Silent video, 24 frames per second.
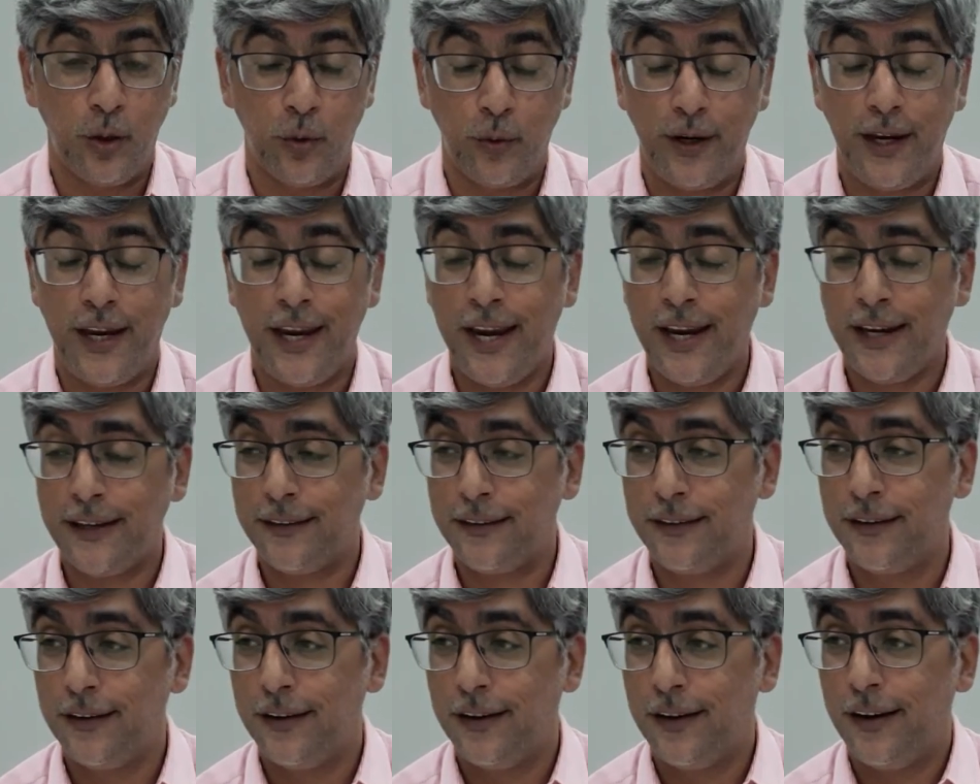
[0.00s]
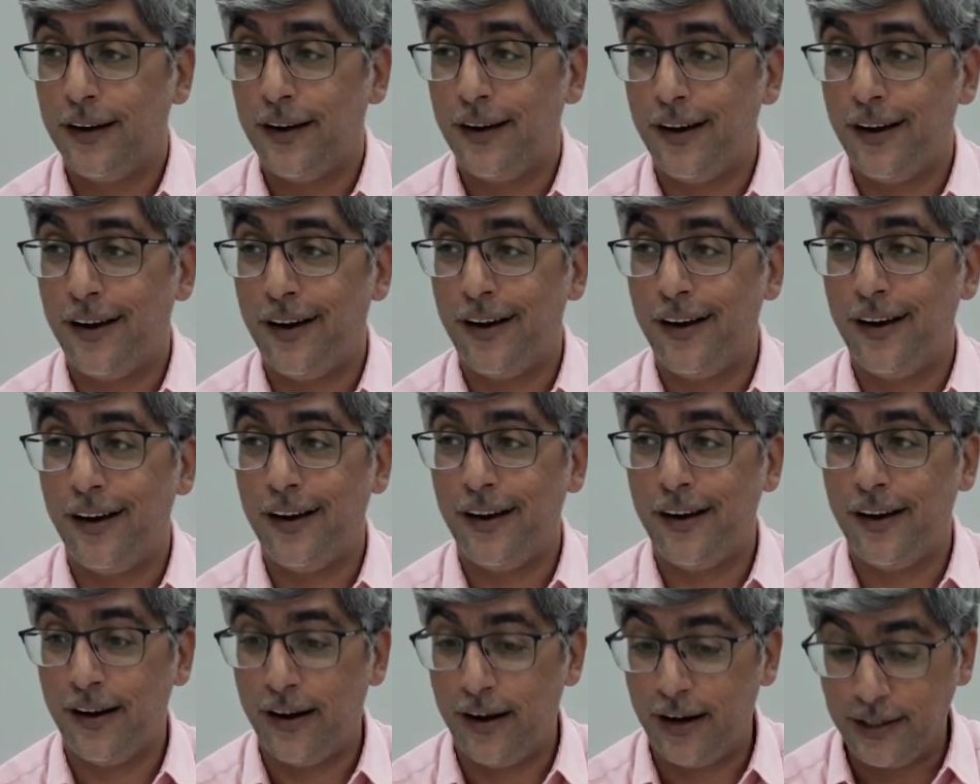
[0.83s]
act
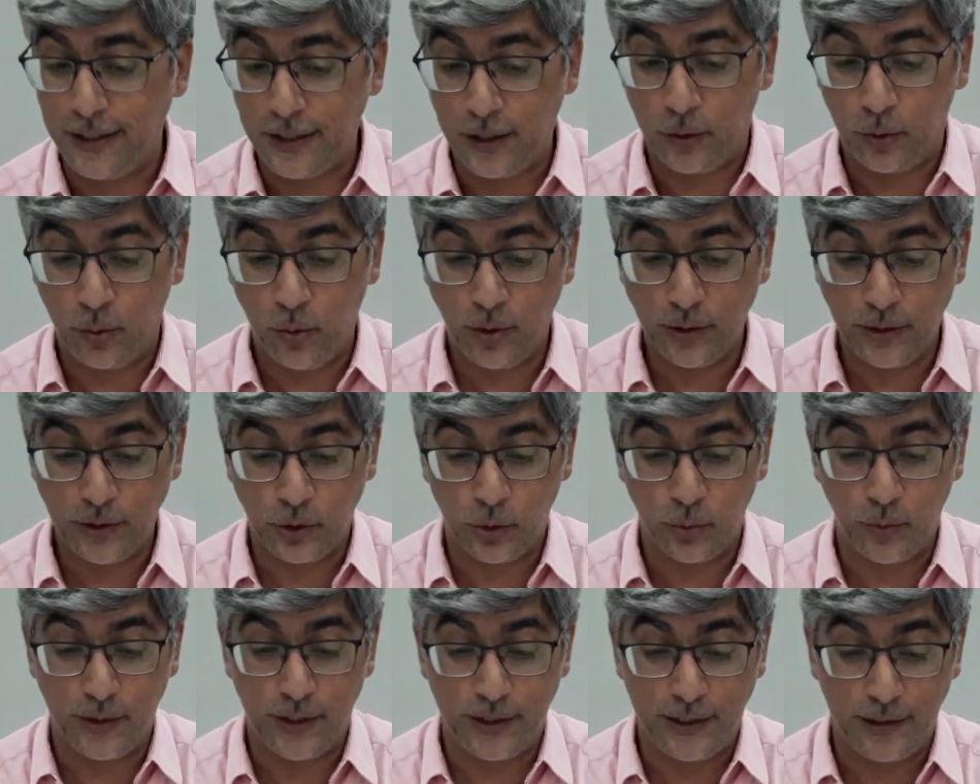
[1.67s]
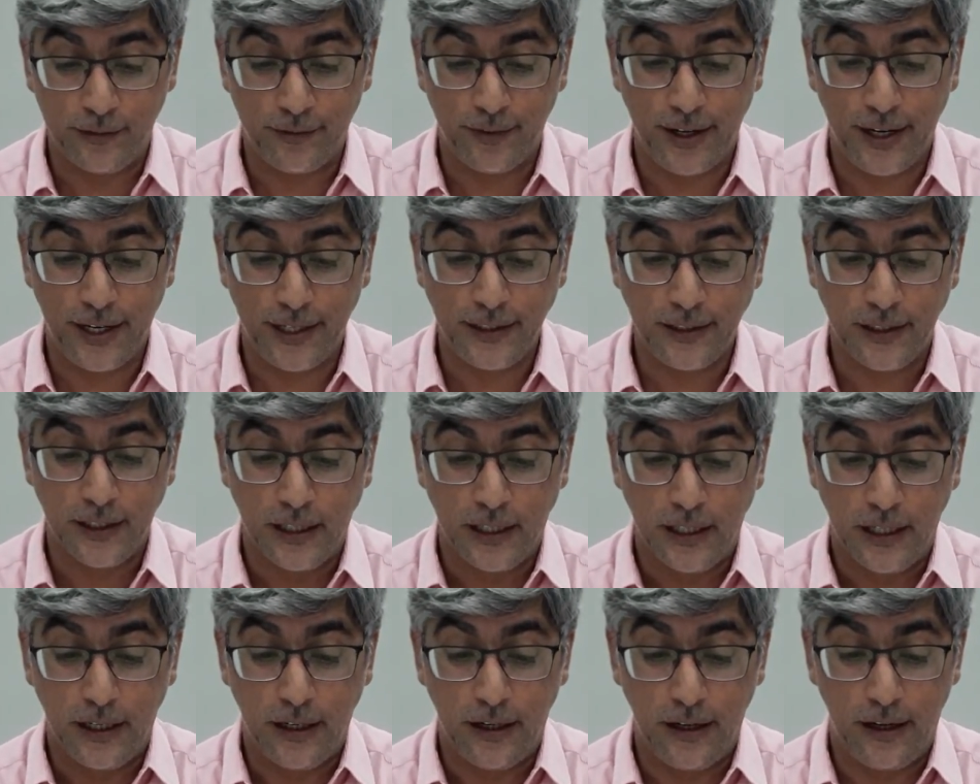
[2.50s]
in accordance with the divine
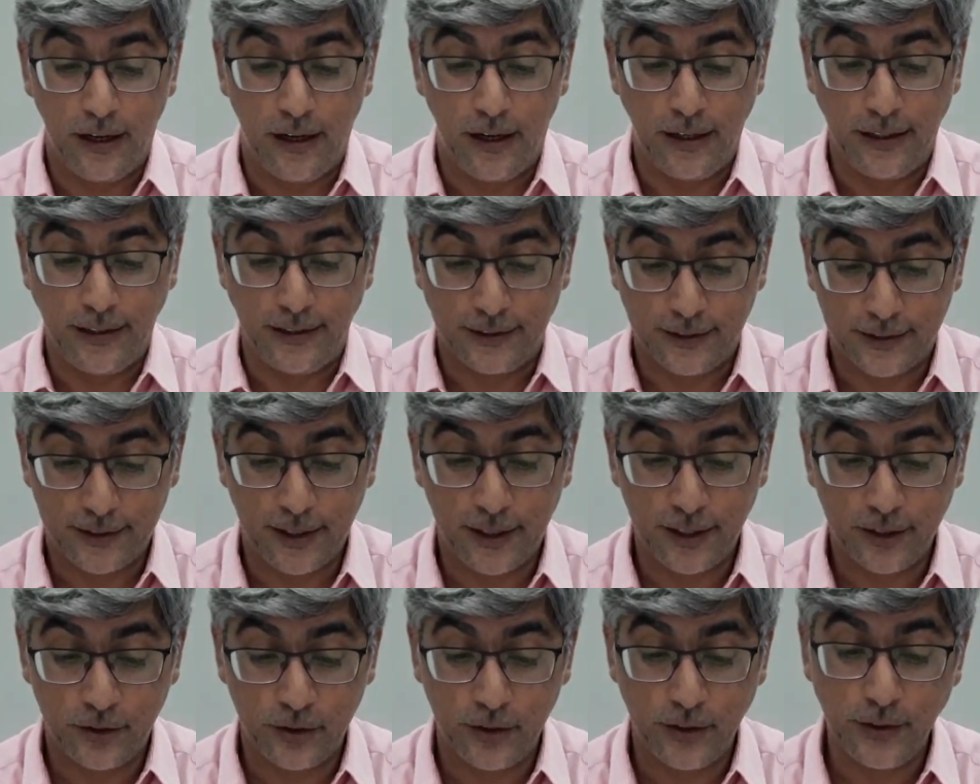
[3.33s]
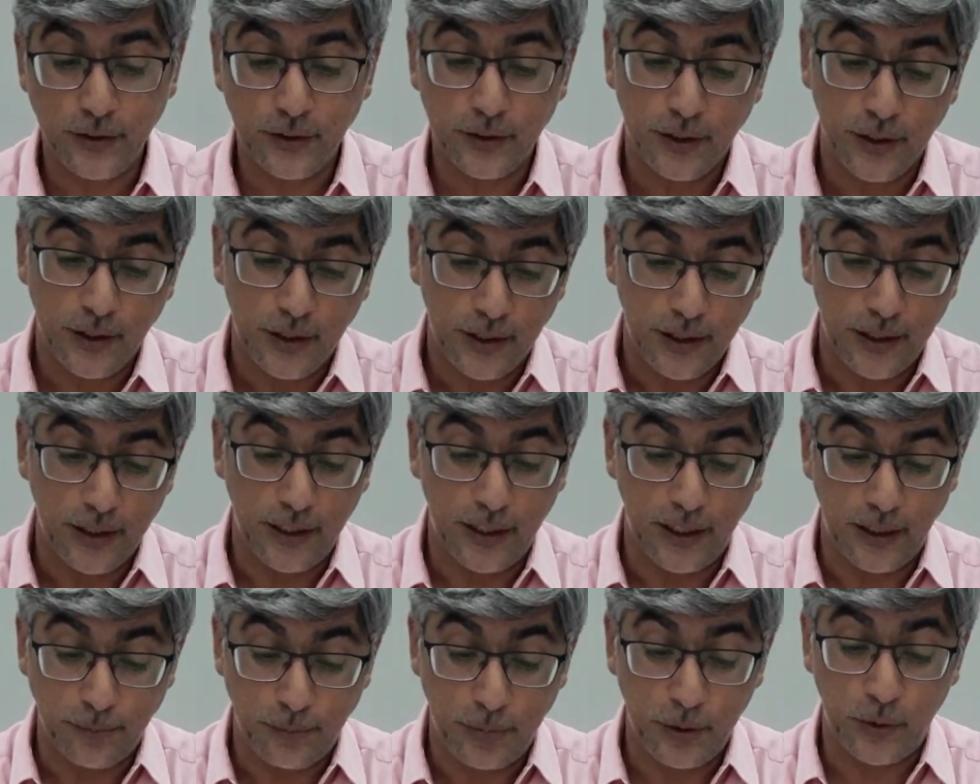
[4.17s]
instructions,
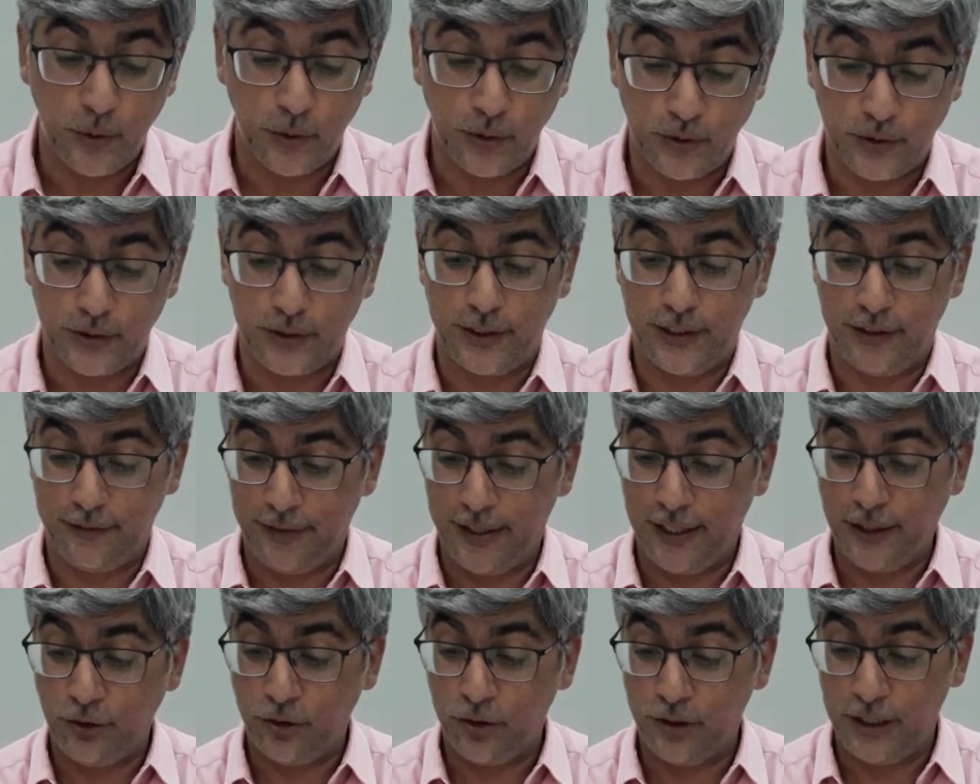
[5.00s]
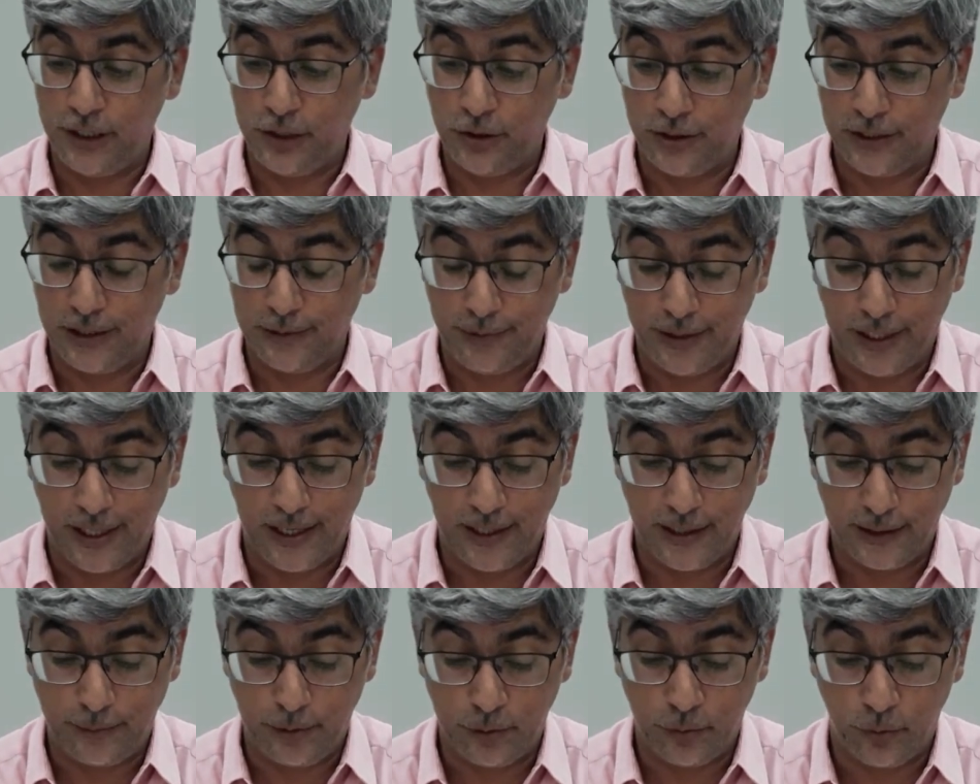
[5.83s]
because eventually you're going to be
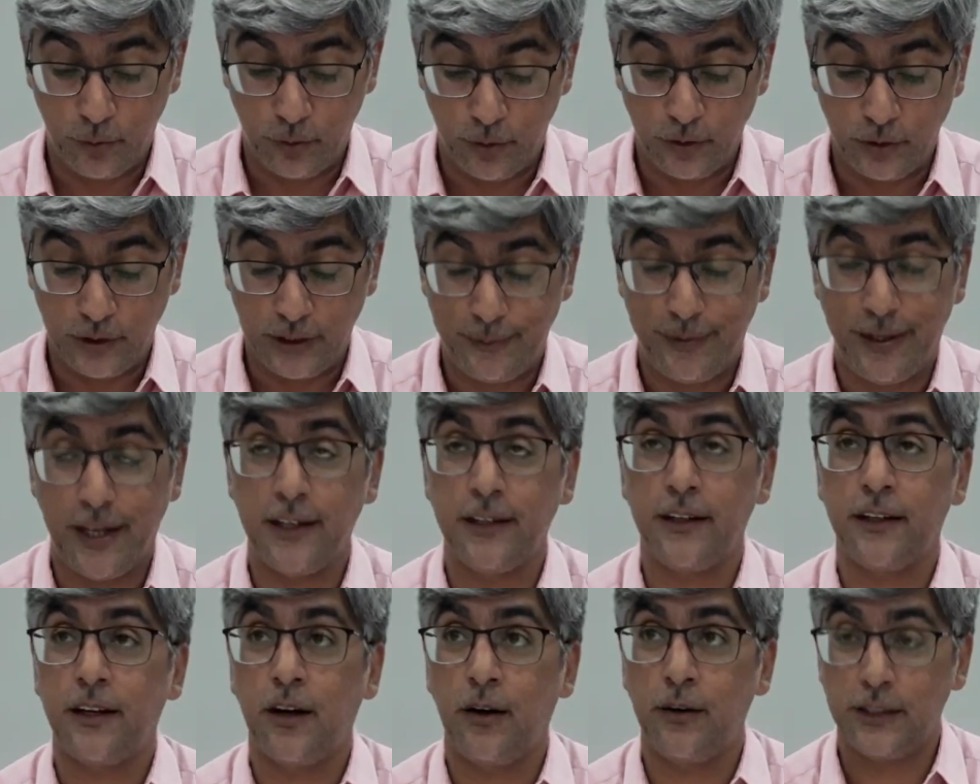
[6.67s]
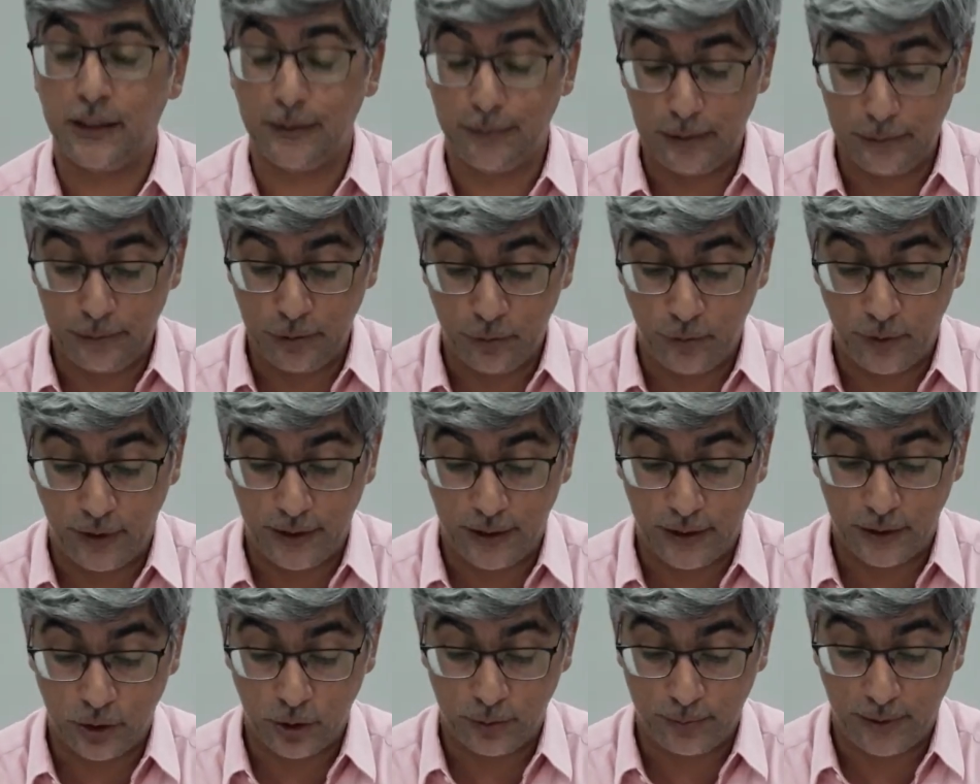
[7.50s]
held accountable before Allah
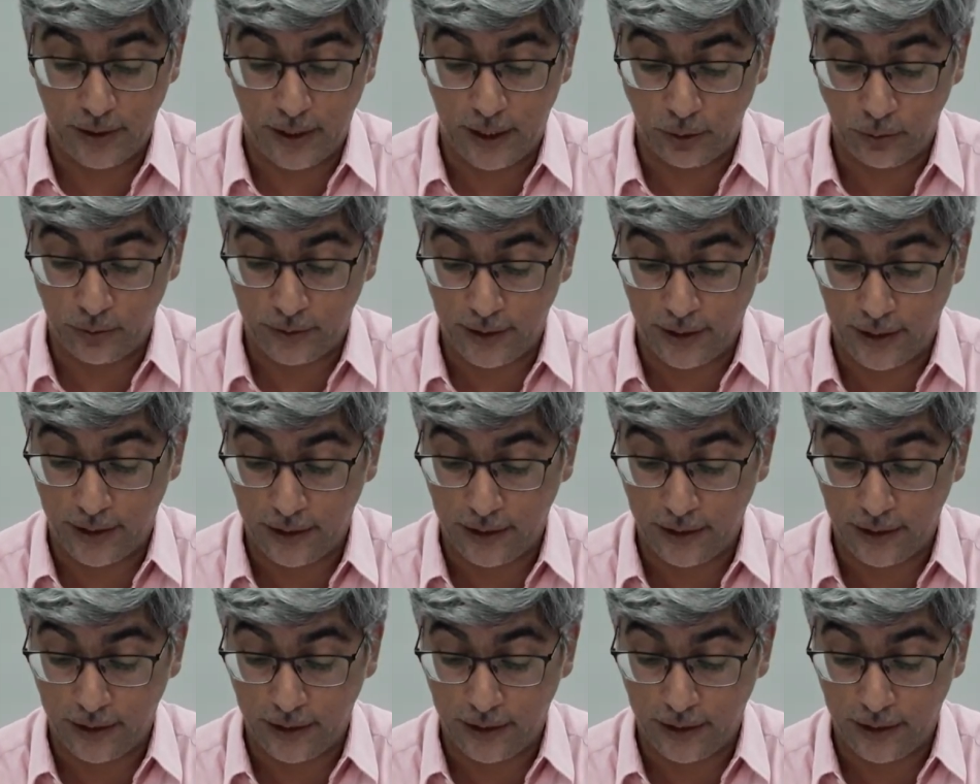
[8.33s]
subhanahu wa ta'ala.